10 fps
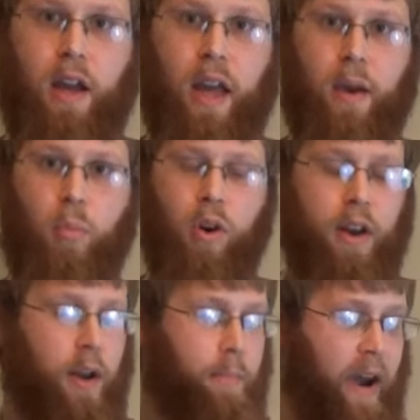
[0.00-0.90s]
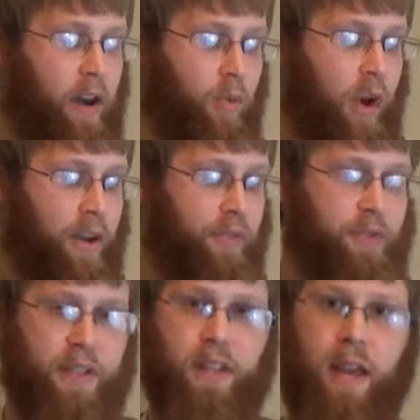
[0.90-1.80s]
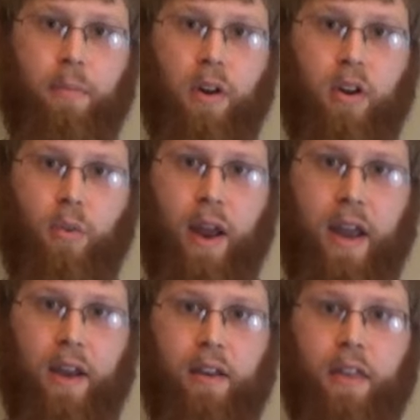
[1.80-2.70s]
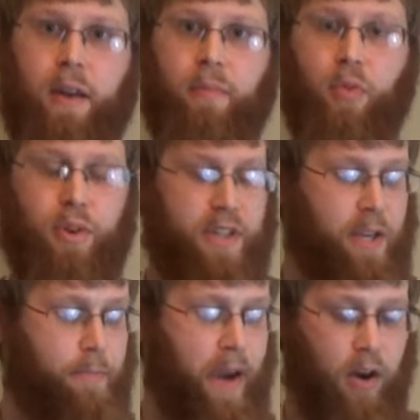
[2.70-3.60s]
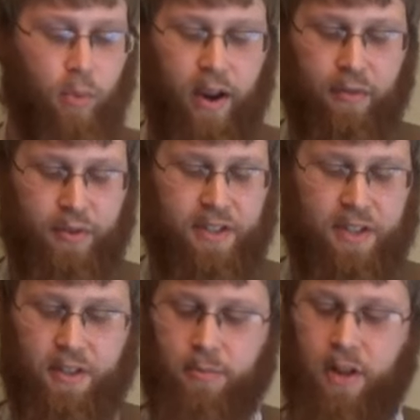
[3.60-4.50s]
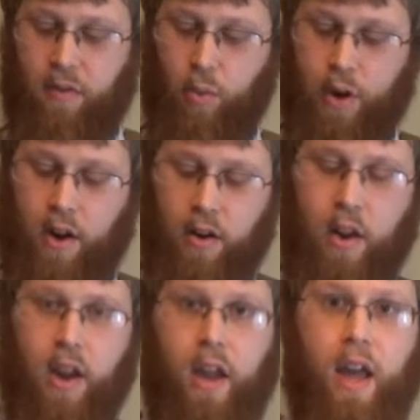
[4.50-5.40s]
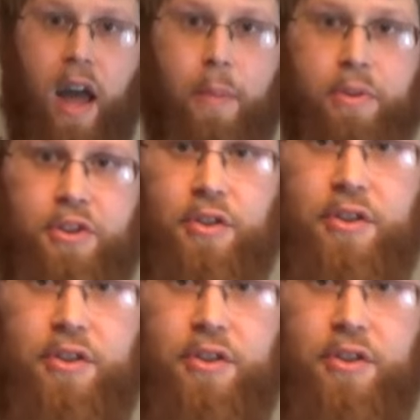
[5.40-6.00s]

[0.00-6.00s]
M1 battle rifles, like the M1 Garand, the M14 battle rifle systems. You have a rear aperture